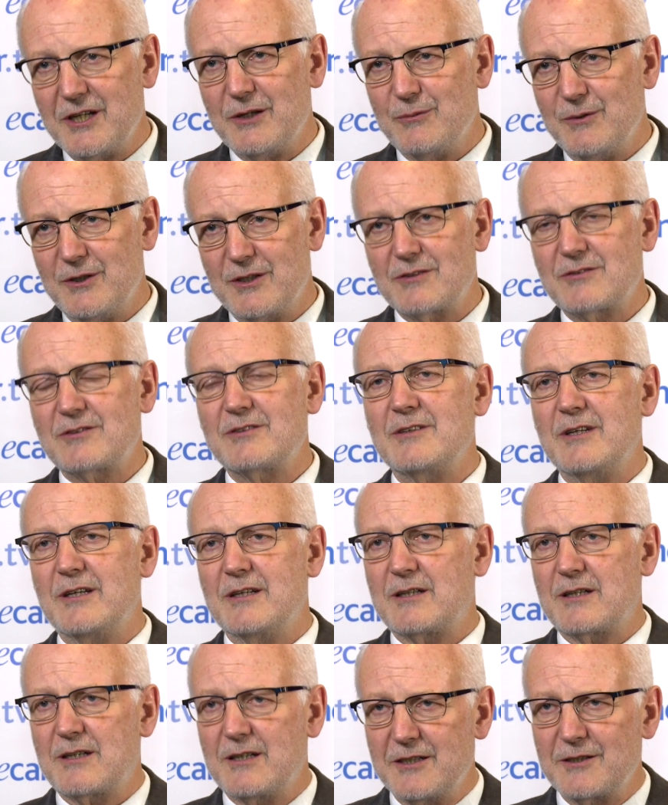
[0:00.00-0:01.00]
networks
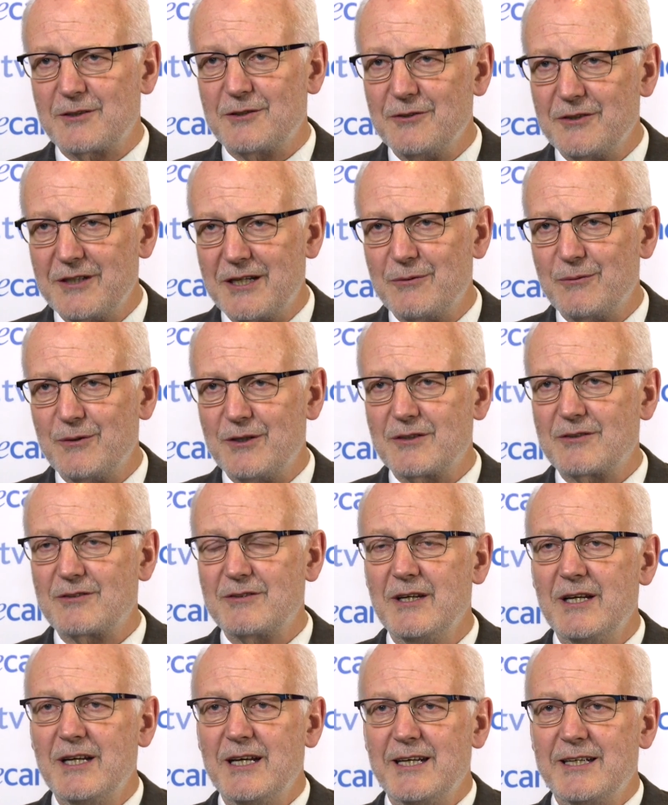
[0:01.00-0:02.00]
and clinical
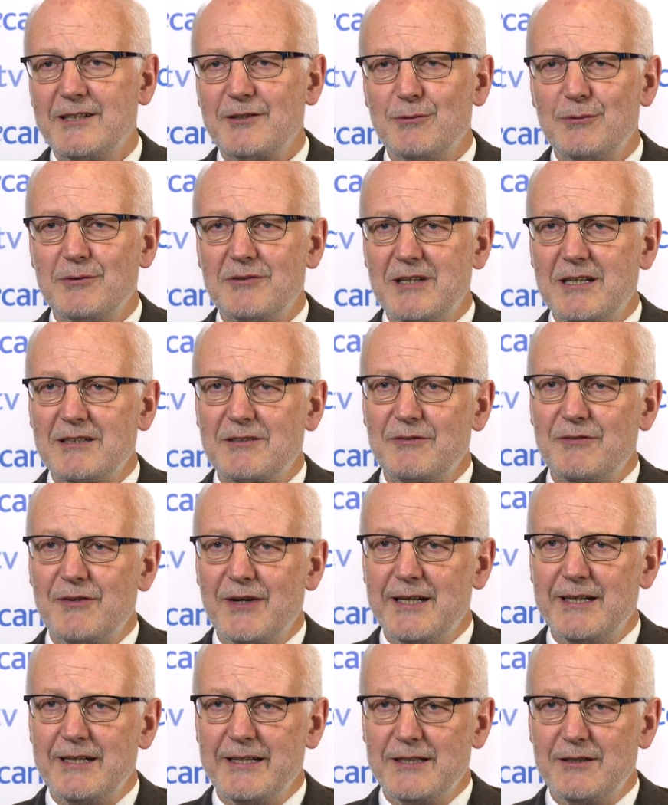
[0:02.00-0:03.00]
networks to
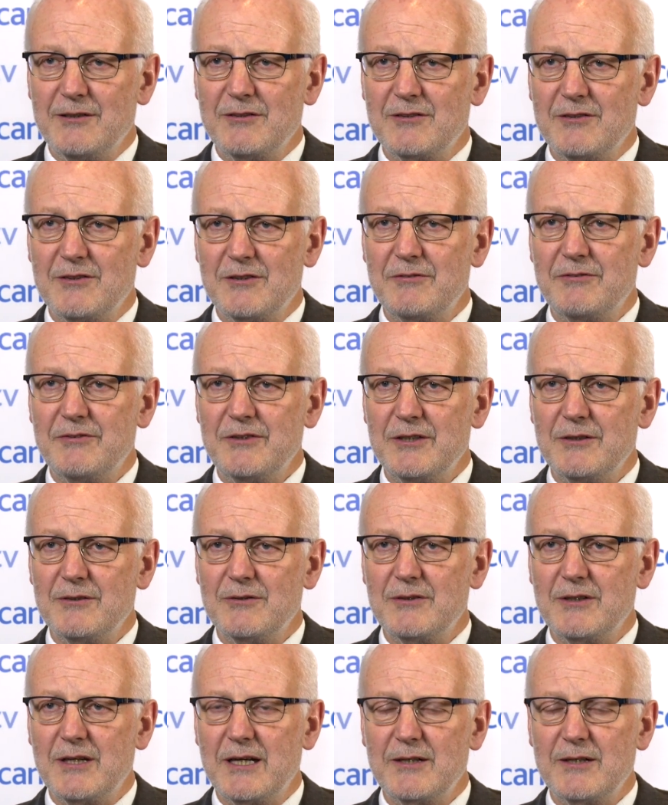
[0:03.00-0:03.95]
identify leaders in the field.